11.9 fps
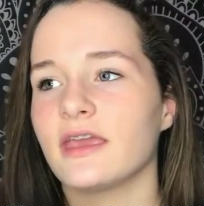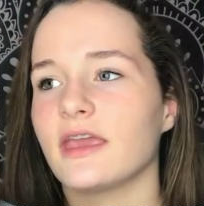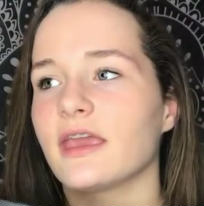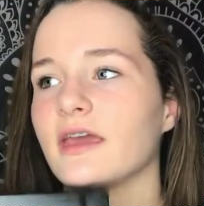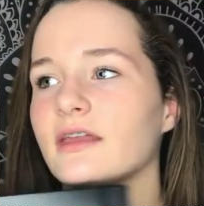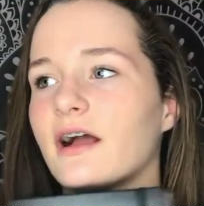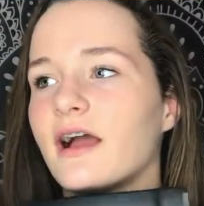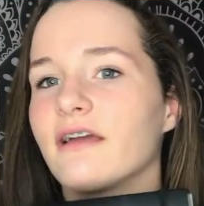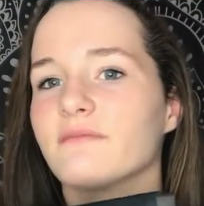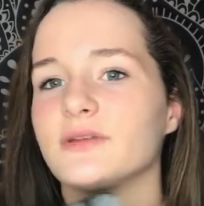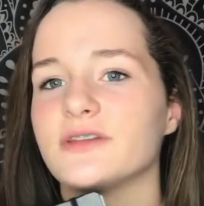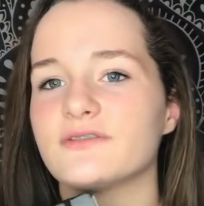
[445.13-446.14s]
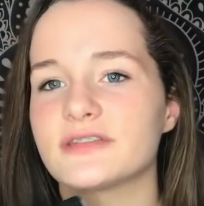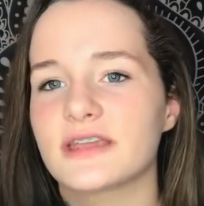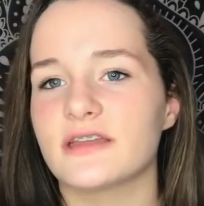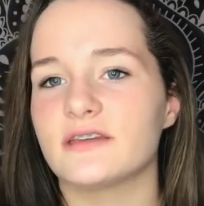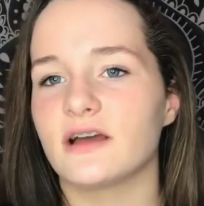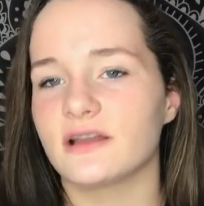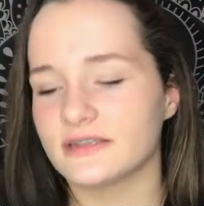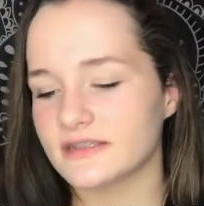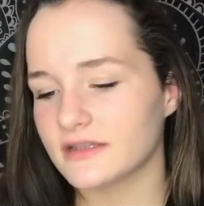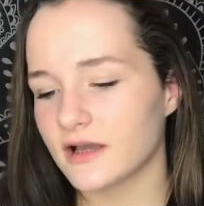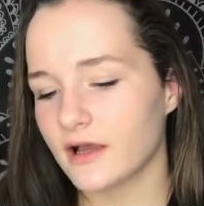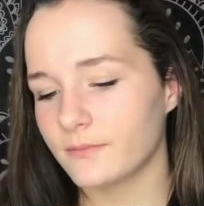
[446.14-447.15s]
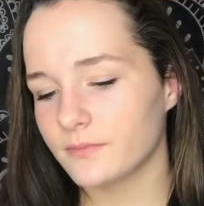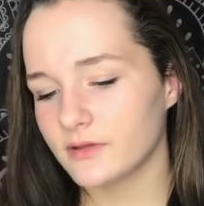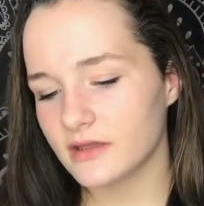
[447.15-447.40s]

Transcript: and I have been using it non-stop.